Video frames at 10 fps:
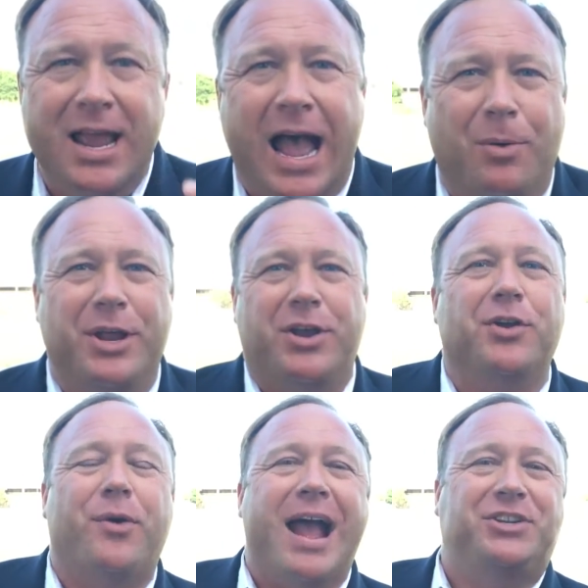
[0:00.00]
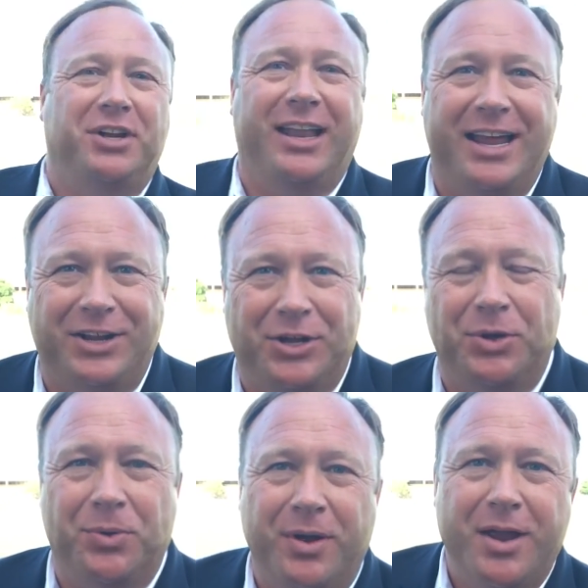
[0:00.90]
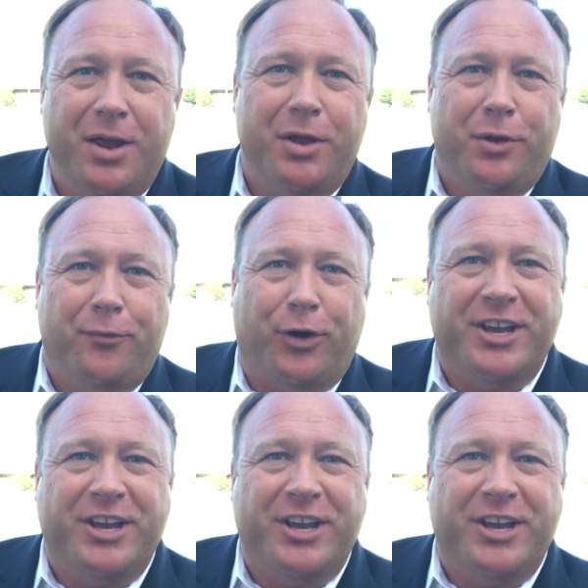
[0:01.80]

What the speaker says: I want to congratulate you for